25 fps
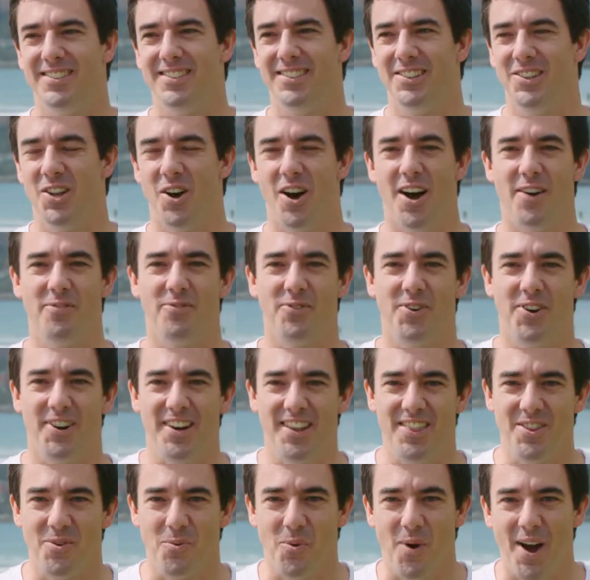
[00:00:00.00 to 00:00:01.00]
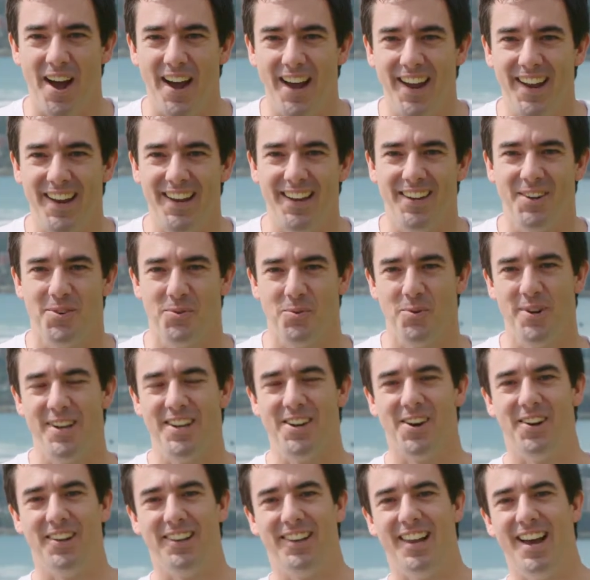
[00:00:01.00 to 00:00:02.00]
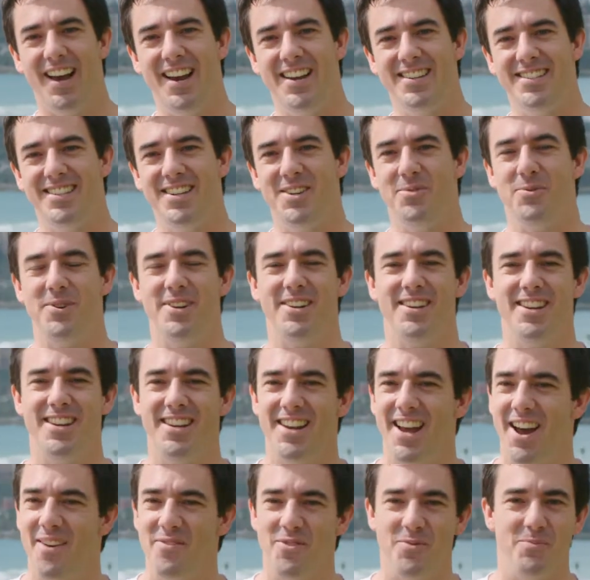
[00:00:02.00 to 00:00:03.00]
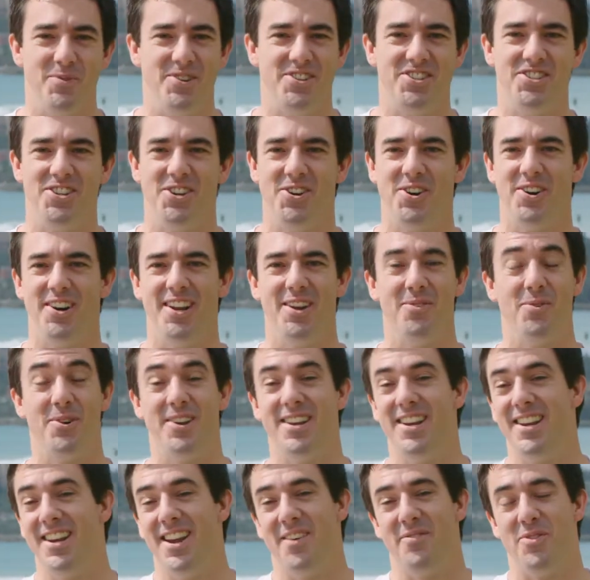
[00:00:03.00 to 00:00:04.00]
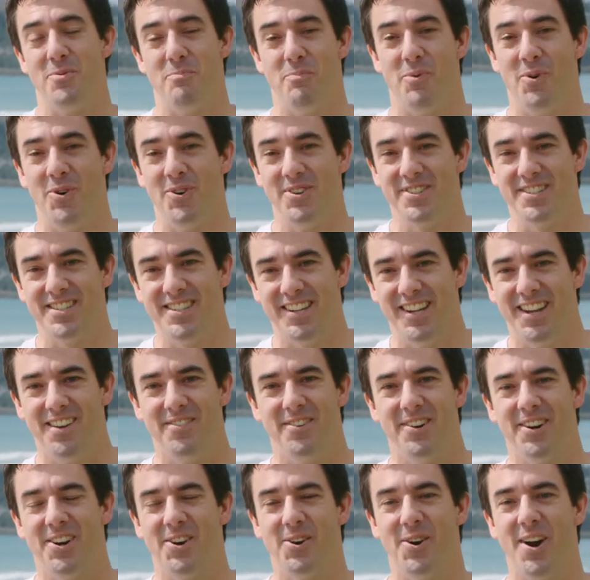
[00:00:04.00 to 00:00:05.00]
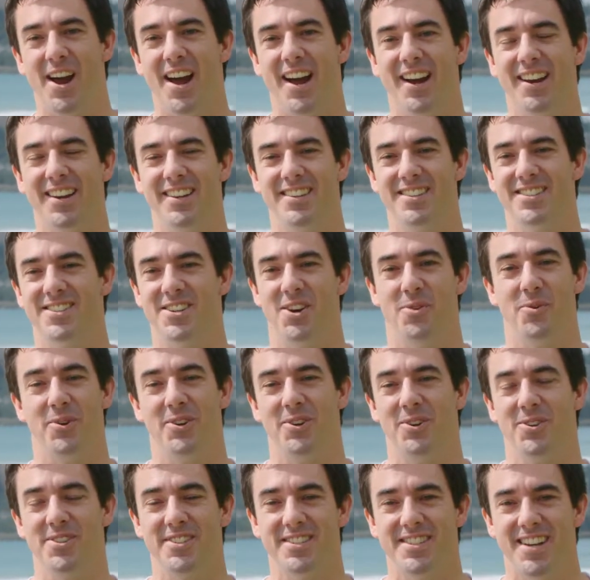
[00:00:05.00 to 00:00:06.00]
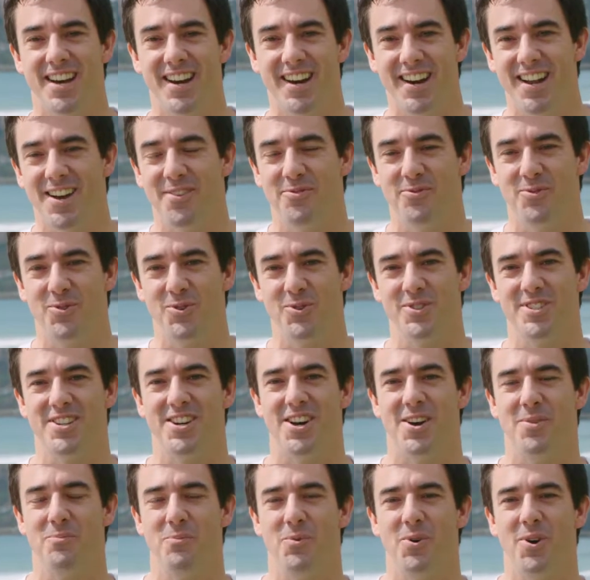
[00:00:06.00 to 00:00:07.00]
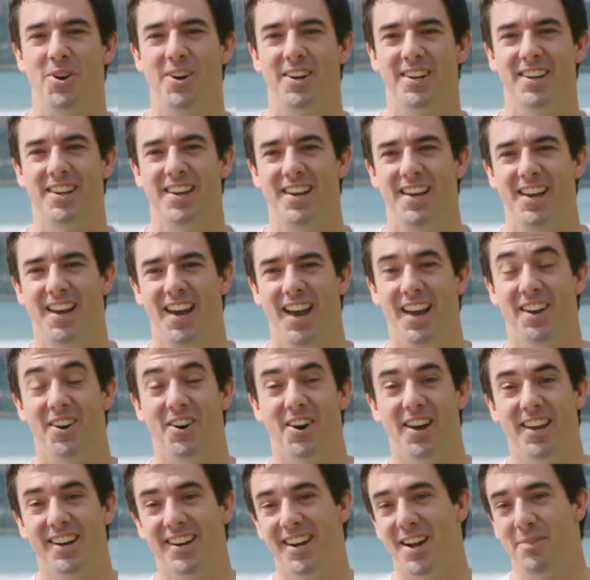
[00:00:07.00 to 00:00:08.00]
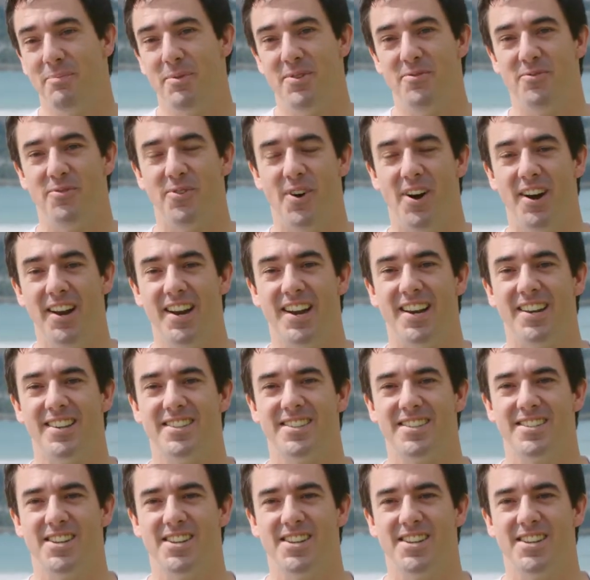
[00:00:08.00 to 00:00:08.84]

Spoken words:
life got in the way. We got lazy, we didn't have the maturity, we didn't have the balls to give it a crack, and so we all started our full time work, and I ended up in finance.